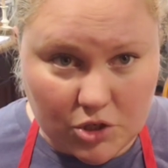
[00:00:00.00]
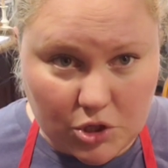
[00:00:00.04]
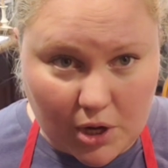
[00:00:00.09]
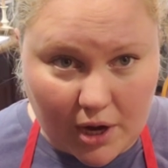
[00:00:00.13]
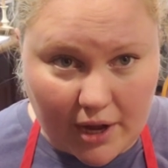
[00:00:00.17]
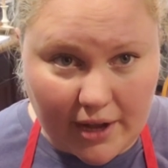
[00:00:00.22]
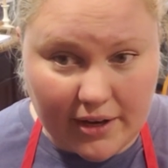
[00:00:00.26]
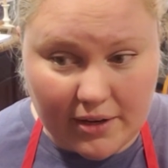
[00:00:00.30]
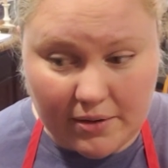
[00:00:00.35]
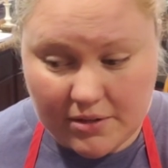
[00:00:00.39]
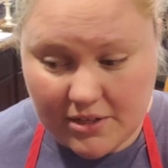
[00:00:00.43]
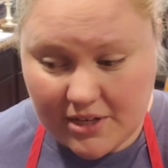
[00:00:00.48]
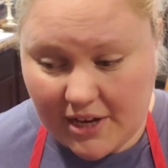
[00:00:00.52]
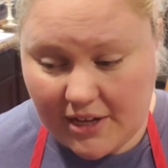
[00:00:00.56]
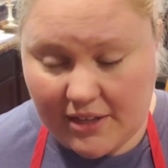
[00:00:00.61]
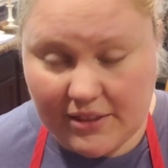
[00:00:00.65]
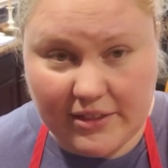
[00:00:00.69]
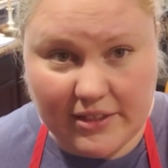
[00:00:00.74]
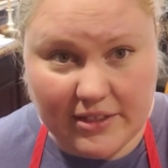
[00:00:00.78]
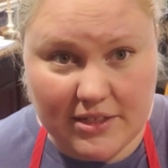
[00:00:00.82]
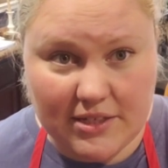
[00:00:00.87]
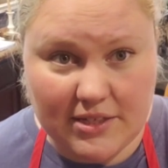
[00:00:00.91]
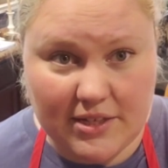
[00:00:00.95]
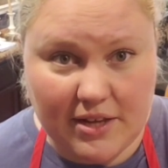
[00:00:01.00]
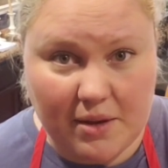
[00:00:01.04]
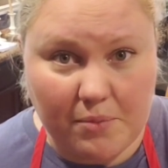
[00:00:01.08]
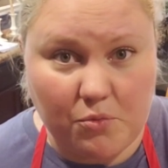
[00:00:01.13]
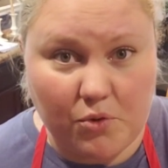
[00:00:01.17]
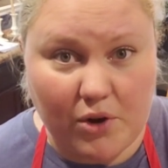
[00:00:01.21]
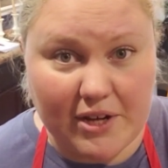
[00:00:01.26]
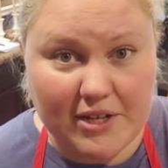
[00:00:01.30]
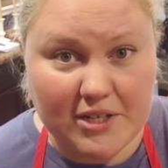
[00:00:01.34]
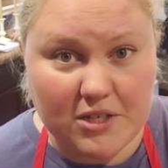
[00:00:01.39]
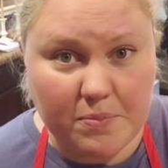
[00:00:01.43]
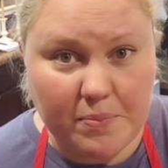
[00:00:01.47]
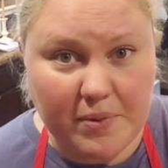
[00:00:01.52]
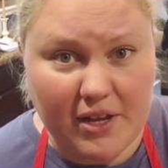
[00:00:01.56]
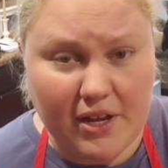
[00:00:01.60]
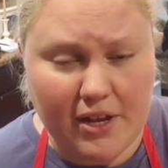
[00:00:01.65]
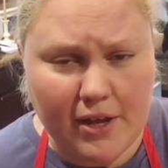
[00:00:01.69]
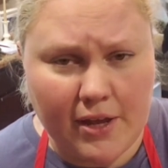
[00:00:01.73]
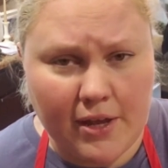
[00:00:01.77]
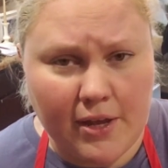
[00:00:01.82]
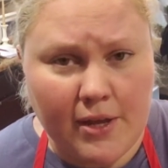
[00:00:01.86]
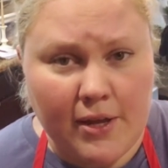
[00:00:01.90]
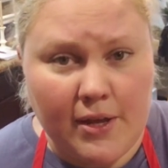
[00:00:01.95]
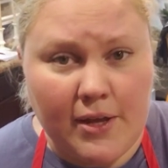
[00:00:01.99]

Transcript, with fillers: try and take this same recipe